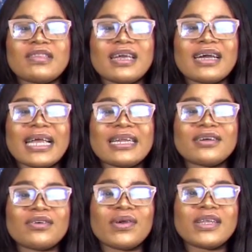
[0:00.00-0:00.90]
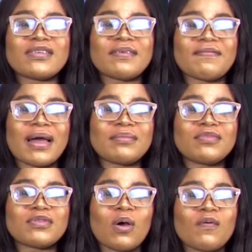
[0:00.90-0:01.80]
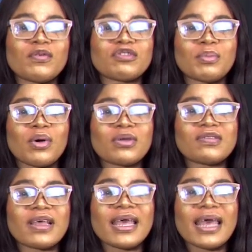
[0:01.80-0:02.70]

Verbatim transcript: they are either going to the farms or for sports,